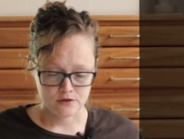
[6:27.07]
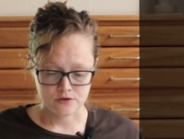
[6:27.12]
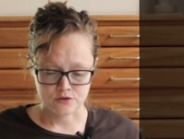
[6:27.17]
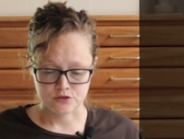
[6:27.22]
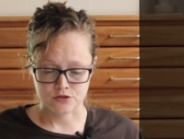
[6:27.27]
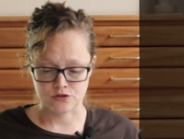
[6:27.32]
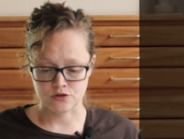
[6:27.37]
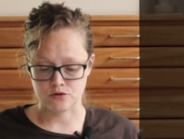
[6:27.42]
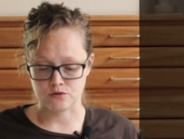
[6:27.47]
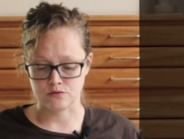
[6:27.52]

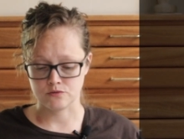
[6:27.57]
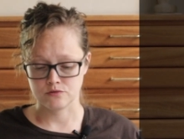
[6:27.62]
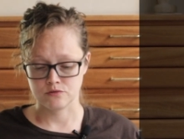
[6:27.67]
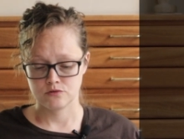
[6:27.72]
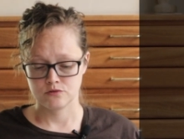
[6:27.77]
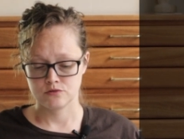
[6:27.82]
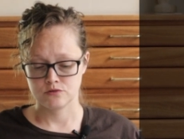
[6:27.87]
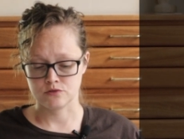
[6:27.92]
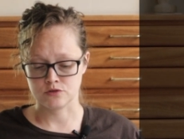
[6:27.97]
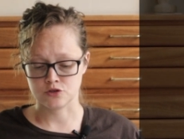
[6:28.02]
So
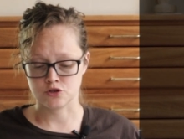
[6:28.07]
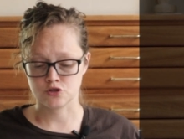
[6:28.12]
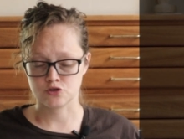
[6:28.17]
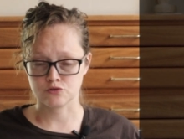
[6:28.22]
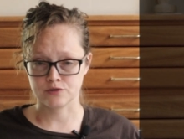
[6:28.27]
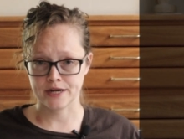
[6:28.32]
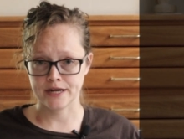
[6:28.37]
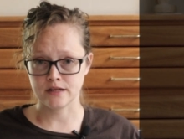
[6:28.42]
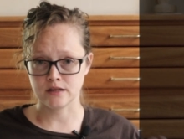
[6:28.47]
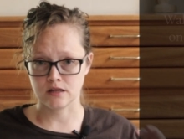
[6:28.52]
the
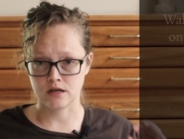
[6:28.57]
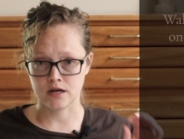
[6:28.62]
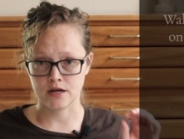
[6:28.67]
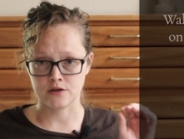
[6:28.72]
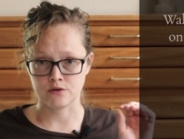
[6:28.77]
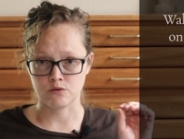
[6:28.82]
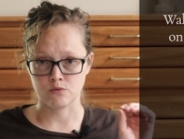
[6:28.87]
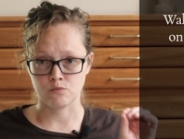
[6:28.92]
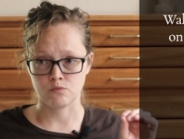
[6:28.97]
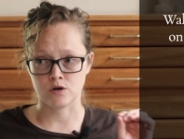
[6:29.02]
straight
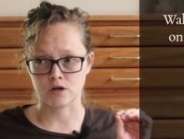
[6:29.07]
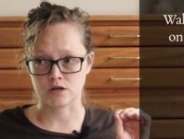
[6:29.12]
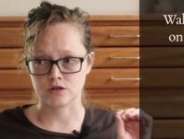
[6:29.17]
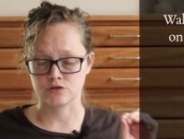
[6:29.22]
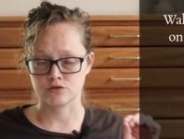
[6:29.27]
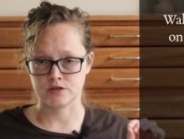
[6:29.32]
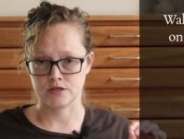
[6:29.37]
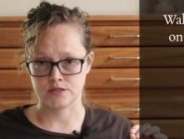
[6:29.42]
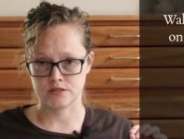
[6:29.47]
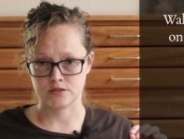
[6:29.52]
line walk
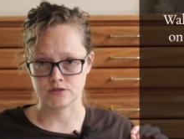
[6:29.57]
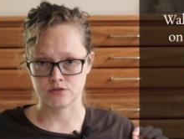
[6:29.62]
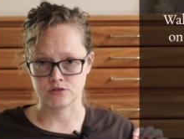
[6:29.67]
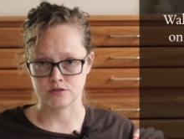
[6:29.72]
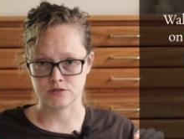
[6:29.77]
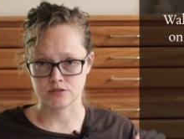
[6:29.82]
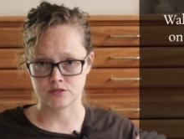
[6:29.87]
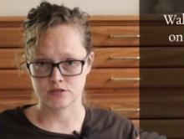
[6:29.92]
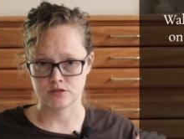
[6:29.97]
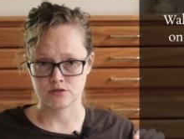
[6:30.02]

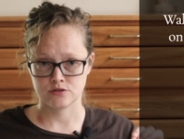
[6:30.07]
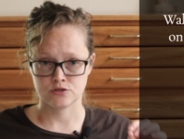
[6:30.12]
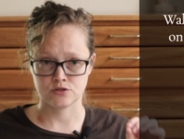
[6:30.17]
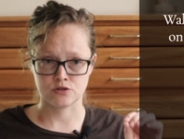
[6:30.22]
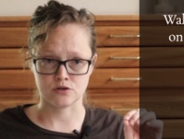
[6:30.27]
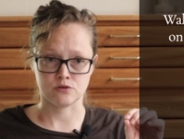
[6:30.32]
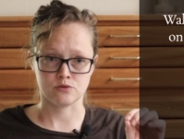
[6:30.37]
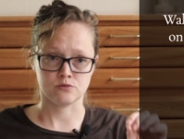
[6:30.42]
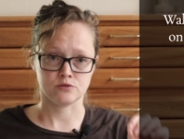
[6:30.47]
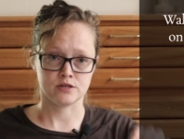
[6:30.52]
transitions.
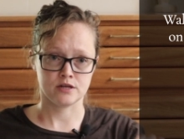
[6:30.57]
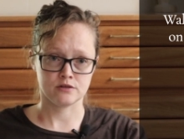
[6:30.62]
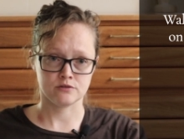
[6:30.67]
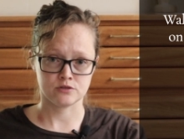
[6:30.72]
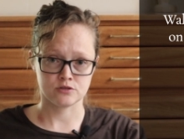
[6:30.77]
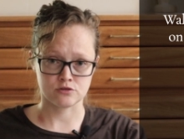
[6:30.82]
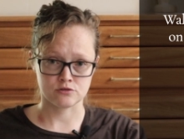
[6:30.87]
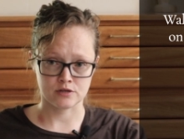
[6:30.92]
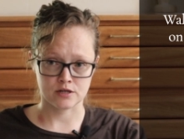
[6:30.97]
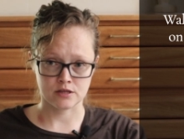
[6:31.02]
So down the
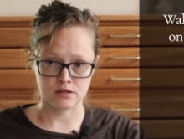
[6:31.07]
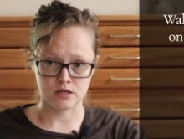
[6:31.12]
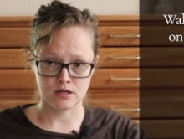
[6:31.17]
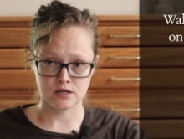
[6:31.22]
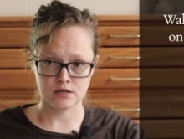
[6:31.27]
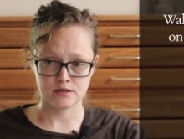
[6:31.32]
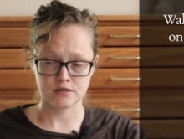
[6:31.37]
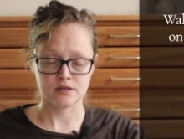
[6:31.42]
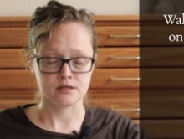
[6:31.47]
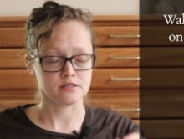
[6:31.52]
straight
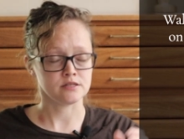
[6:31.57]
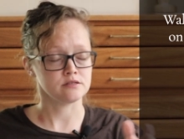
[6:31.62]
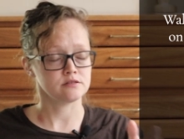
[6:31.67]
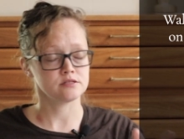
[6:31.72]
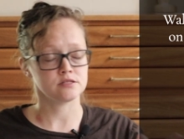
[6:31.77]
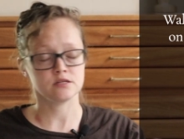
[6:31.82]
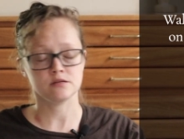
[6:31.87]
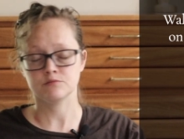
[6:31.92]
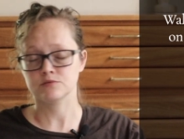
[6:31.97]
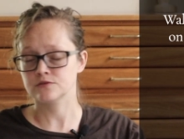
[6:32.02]
line, it
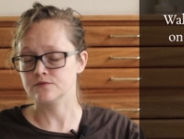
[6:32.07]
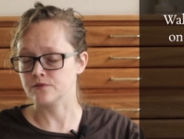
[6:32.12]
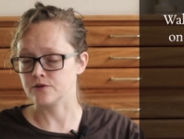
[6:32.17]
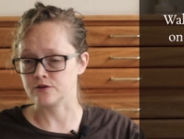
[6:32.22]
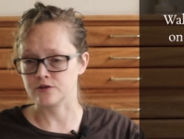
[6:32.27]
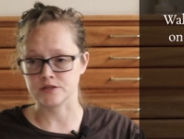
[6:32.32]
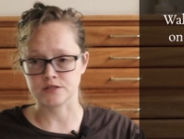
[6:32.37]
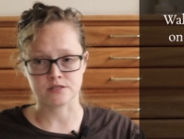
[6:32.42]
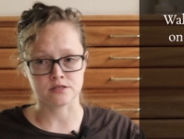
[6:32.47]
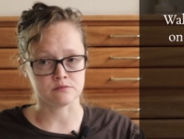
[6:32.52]
seems
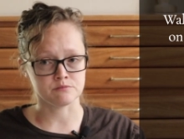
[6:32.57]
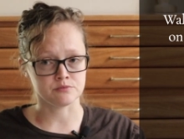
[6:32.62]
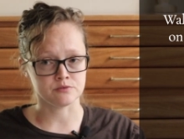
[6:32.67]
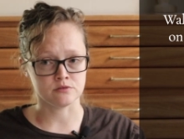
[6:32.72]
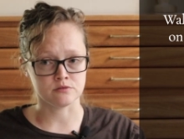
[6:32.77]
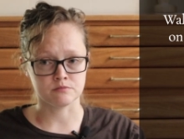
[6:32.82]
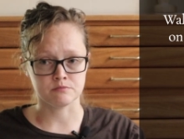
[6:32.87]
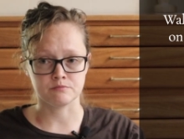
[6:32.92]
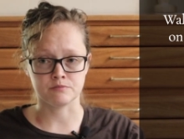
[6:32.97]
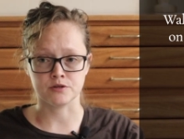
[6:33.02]
very
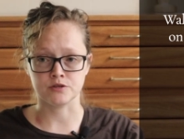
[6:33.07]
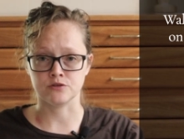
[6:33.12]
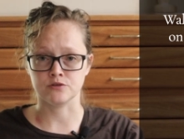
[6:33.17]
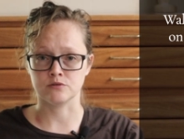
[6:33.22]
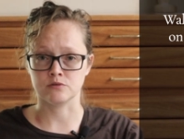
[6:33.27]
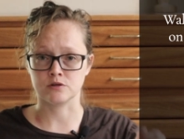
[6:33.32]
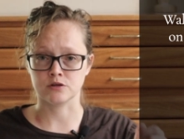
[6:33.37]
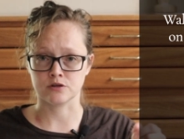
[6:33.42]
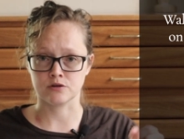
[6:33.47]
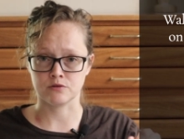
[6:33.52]
simple, but
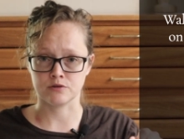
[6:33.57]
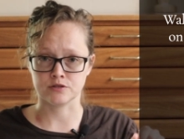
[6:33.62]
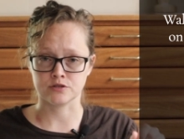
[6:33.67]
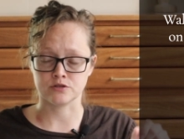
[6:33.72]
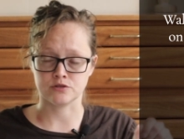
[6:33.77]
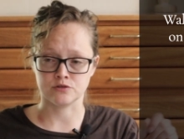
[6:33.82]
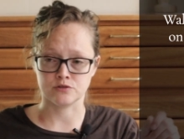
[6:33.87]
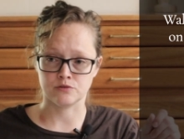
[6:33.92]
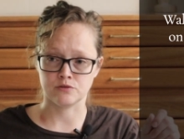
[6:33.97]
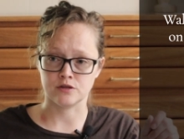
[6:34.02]
you are going to
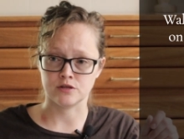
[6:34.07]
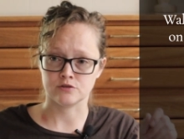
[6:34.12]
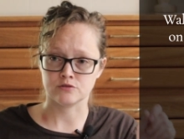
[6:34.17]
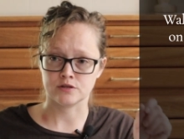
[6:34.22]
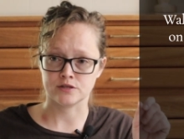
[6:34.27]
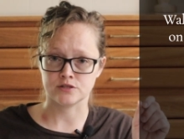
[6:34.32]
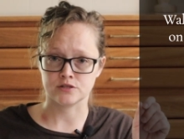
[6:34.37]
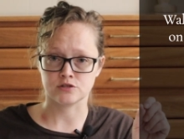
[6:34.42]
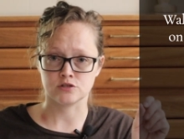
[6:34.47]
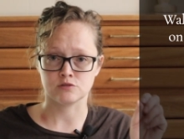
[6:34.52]
do the
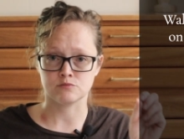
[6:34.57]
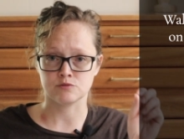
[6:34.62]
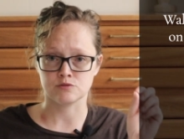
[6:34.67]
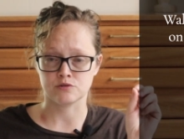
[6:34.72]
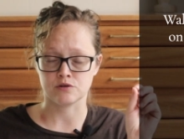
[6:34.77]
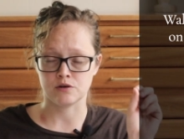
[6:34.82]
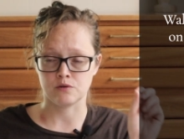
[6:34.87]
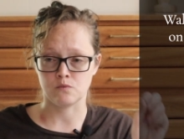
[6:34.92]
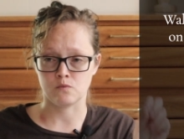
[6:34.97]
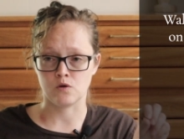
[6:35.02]
transitions
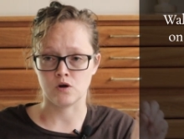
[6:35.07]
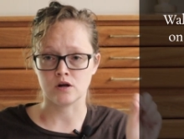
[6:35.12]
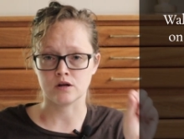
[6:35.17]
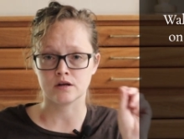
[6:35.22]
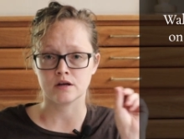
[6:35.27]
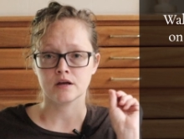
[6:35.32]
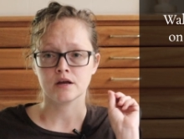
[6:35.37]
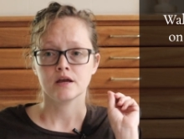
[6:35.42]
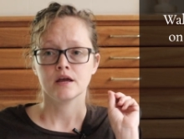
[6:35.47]
between walk